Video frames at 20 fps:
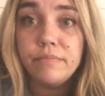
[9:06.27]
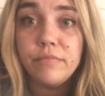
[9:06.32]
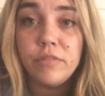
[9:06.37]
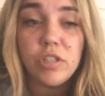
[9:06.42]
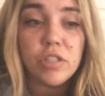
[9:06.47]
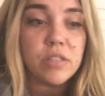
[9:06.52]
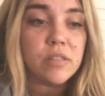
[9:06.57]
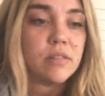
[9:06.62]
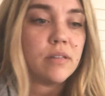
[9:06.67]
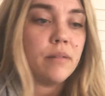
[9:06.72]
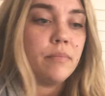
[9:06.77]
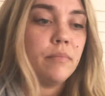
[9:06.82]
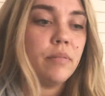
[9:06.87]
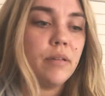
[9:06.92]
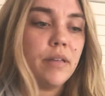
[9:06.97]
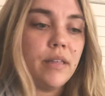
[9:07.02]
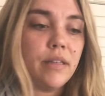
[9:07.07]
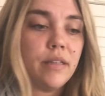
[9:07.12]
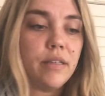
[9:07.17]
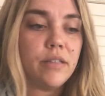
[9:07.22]
Just
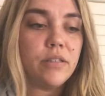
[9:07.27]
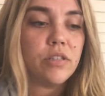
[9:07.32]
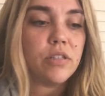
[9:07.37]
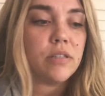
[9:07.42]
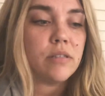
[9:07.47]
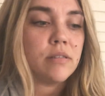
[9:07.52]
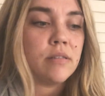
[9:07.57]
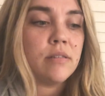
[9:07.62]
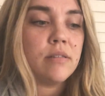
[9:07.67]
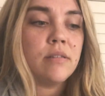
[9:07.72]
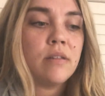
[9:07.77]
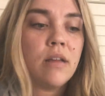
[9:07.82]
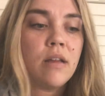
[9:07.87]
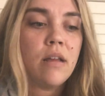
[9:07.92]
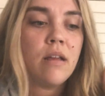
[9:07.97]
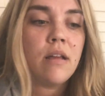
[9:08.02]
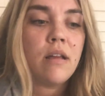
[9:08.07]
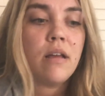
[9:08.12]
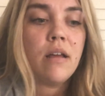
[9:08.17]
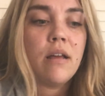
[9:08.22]
completely
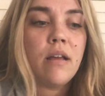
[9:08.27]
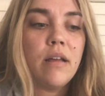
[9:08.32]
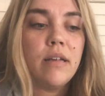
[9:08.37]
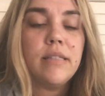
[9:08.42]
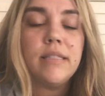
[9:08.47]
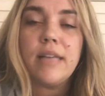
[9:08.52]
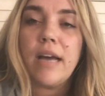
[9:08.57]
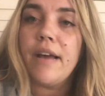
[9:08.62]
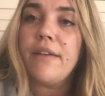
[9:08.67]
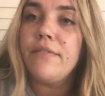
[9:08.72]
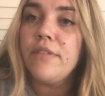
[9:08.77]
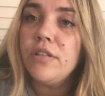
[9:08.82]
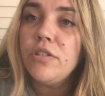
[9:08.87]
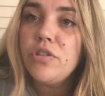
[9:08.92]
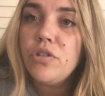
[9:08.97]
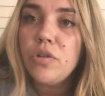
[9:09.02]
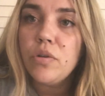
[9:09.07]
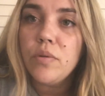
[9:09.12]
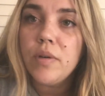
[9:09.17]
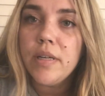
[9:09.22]
dive
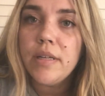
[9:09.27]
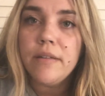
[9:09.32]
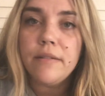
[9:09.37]
into it.